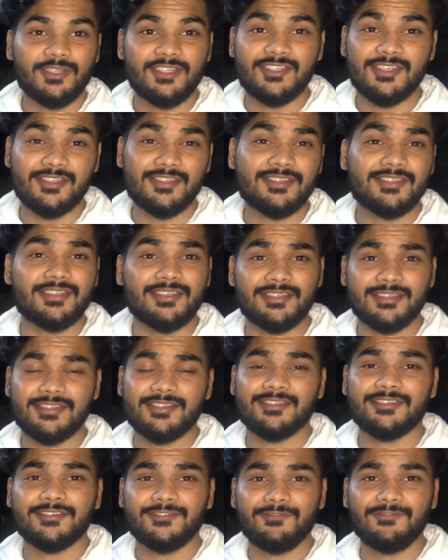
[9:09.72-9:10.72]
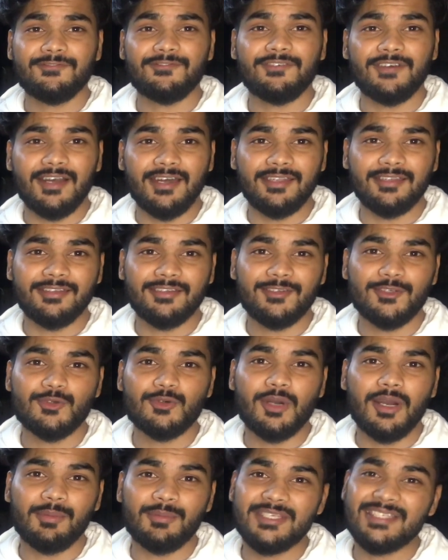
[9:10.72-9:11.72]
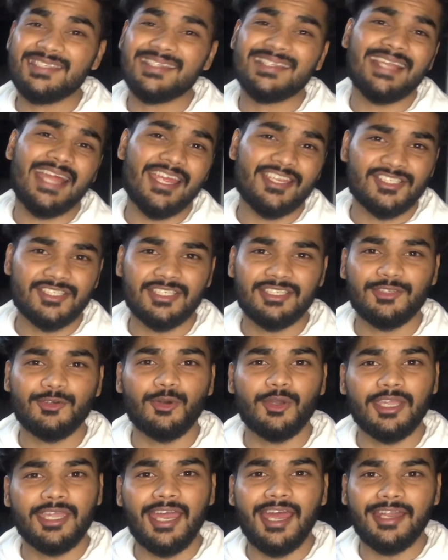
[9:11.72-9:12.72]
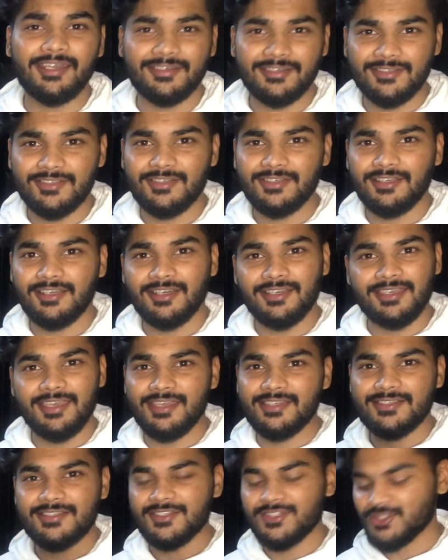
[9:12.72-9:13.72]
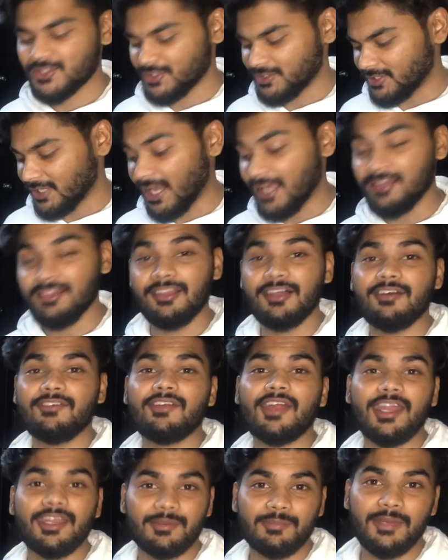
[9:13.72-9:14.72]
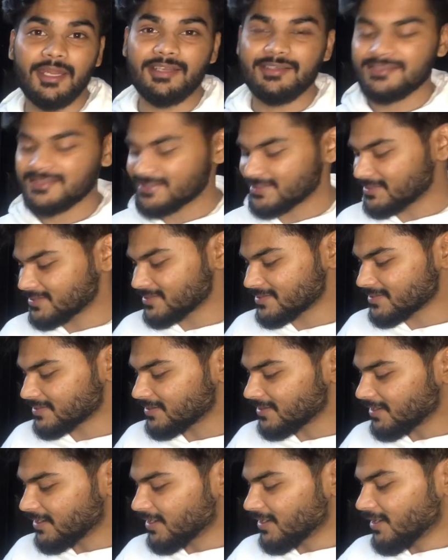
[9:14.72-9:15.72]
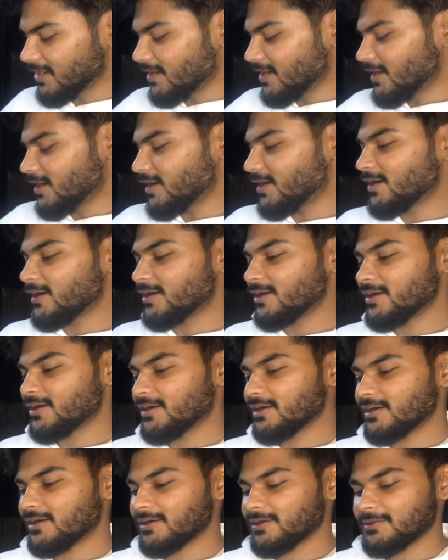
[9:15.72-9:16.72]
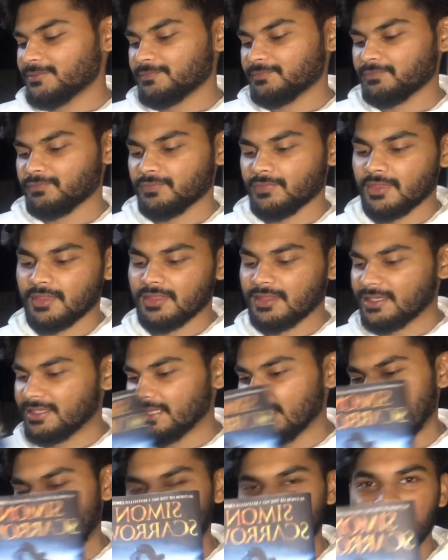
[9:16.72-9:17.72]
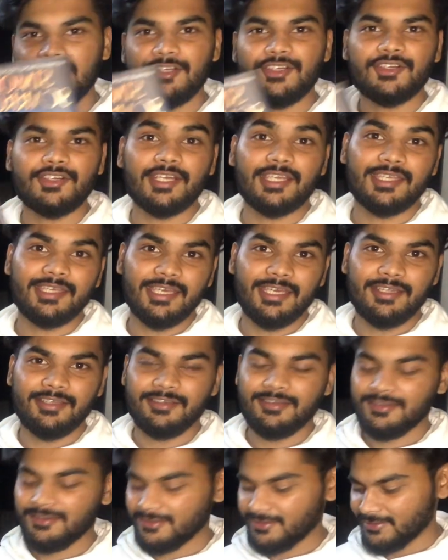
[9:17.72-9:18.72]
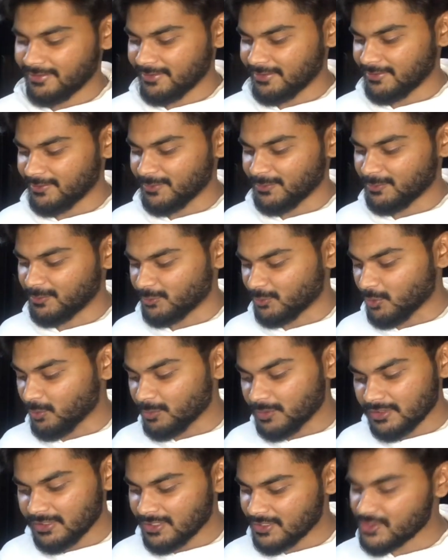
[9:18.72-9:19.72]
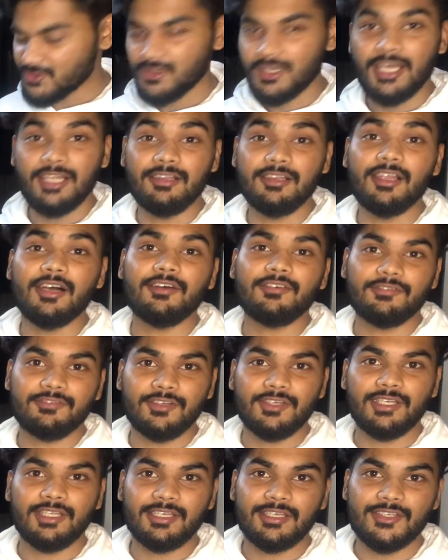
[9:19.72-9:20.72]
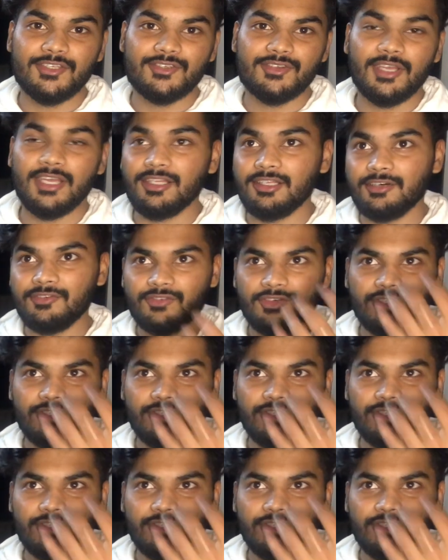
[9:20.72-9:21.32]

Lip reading: it's just fun. 2 armies clashing, going against each other. I love writing battle scenes. The Gladiator again. Roman history. I love reading history. I love